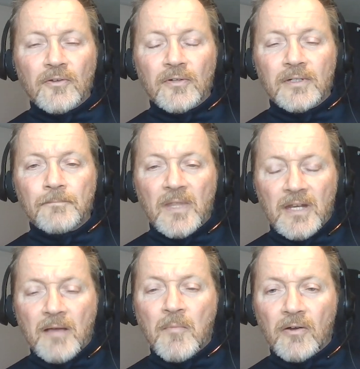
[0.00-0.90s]
a, um, an
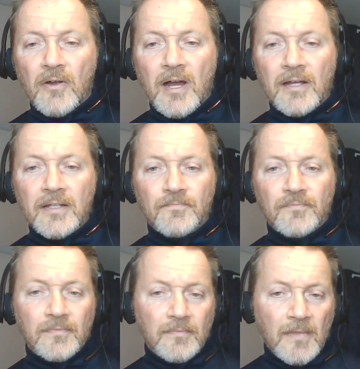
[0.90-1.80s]
mri
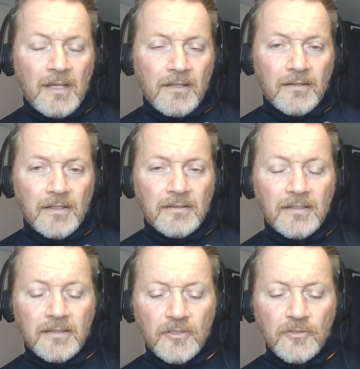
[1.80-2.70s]
that
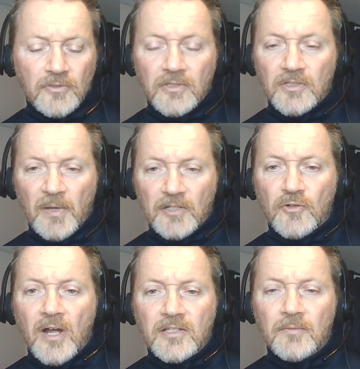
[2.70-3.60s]
that uses
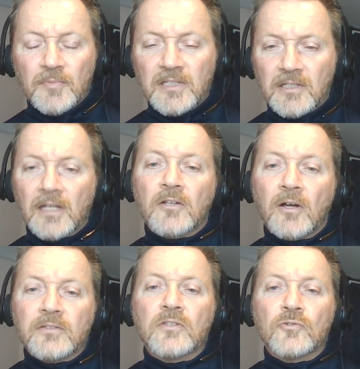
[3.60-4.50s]
spectroscopy to get
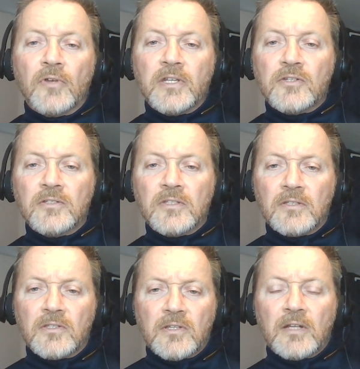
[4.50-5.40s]
concentrations
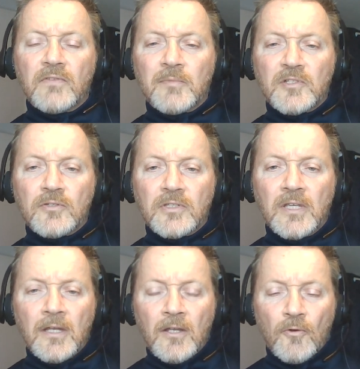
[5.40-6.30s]
instead of images
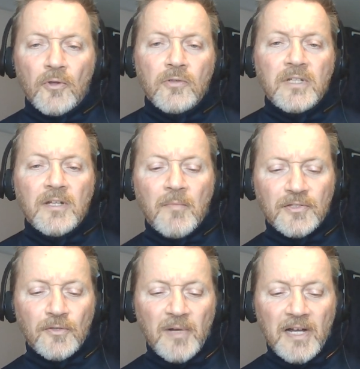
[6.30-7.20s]
or you need a
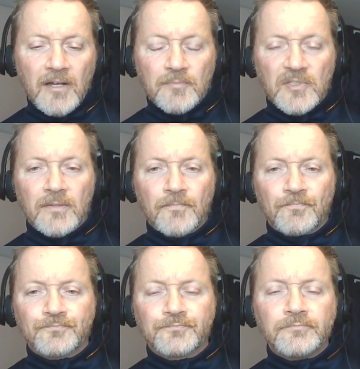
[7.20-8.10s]
muscle biopsy
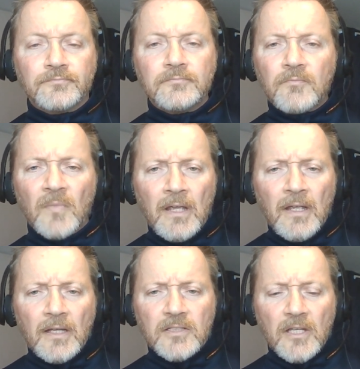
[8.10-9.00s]

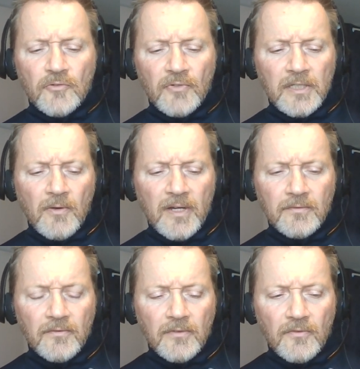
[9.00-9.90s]
mm-hmm. it's it's really quite
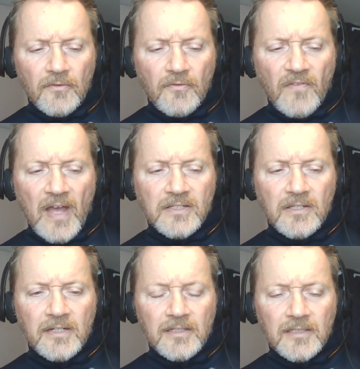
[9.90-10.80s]

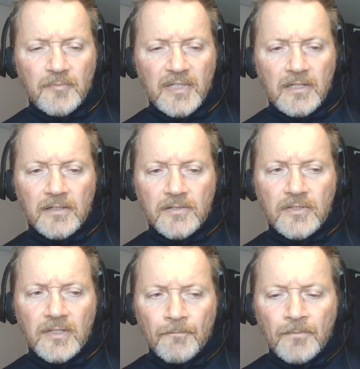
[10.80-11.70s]
fascinating
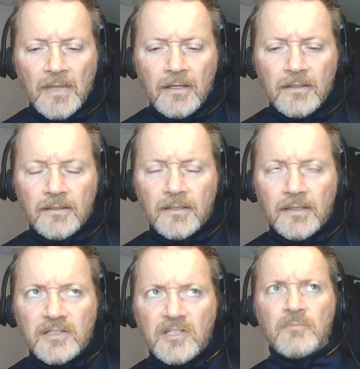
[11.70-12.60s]
because uh, it seems